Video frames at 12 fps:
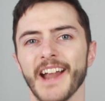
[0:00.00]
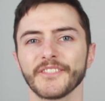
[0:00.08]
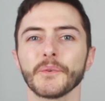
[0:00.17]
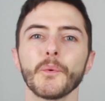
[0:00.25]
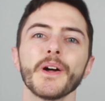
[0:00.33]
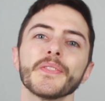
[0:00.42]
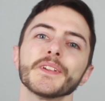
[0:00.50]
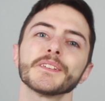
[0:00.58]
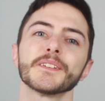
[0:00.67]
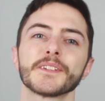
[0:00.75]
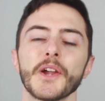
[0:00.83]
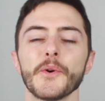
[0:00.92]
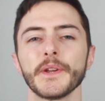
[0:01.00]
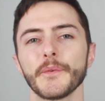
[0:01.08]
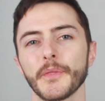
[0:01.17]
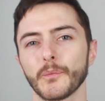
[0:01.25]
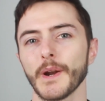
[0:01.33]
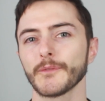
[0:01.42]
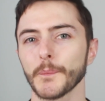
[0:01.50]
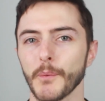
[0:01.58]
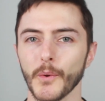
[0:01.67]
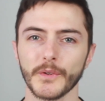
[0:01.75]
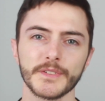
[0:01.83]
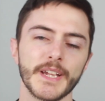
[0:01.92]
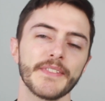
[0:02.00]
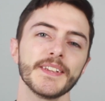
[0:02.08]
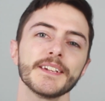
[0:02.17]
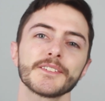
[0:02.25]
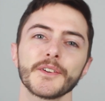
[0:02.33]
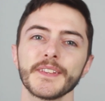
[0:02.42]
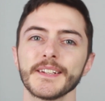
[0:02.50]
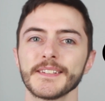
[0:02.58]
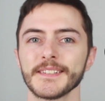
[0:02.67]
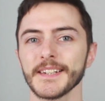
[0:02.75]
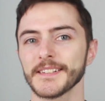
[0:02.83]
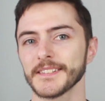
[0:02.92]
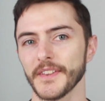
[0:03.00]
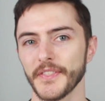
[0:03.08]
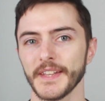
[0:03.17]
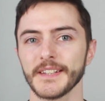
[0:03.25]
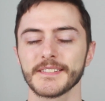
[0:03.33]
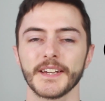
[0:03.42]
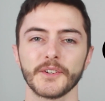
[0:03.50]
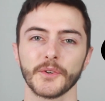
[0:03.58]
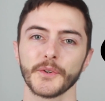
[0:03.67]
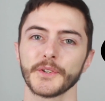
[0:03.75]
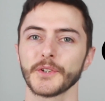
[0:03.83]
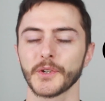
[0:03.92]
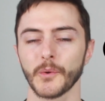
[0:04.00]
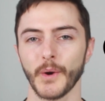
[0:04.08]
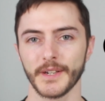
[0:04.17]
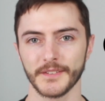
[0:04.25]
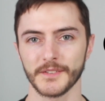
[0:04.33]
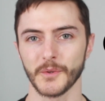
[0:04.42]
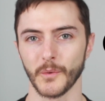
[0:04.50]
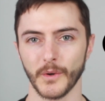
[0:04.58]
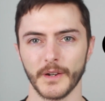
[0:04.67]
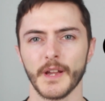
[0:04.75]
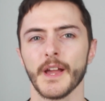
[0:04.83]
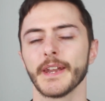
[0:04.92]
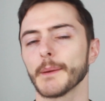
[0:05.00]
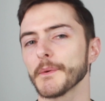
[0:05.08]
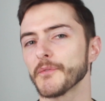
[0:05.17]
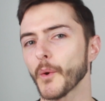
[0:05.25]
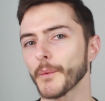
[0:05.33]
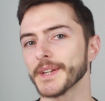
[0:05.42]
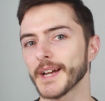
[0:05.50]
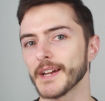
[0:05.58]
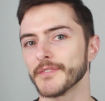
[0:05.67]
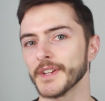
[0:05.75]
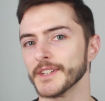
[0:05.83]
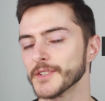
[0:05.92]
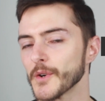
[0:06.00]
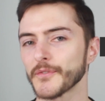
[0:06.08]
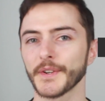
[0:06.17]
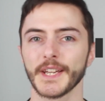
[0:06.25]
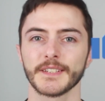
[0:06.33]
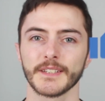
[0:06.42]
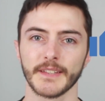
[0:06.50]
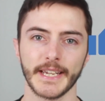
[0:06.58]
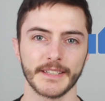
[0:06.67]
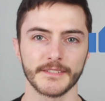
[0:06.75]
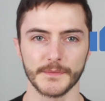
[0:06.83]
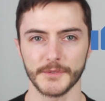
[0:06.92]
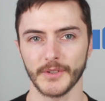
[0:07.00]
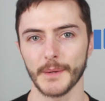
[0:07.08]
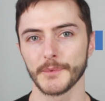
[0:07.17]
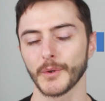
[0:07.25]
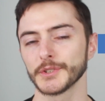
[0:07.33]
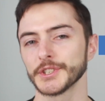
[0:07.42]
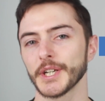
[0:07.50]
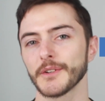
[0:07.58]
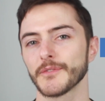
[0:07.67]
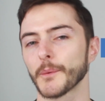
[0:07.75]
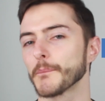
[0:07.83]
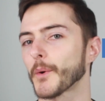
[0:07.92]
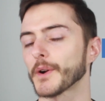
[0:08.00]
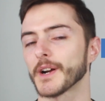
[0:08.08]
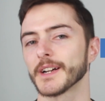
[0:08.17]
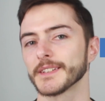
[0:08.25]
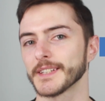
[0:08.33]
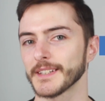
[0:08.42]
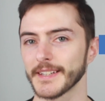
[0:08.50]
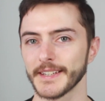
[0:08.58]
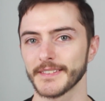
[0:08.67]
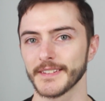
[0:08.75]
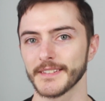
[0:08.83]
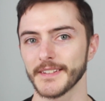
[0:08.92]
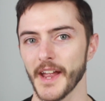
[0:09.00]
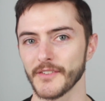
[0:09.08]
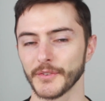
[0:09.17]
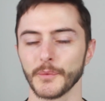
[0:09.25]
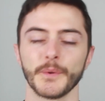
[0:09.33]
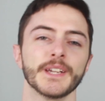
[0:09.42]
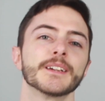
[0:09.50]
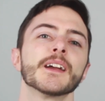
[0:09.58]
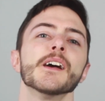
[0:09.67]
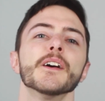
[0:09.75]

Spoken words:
everyone, this is Cody with Rent Reporters, and these are the 6 things that hurt your credit score. Now before we dive in, don't forget to like and subscribe to our channel for more content like this every week.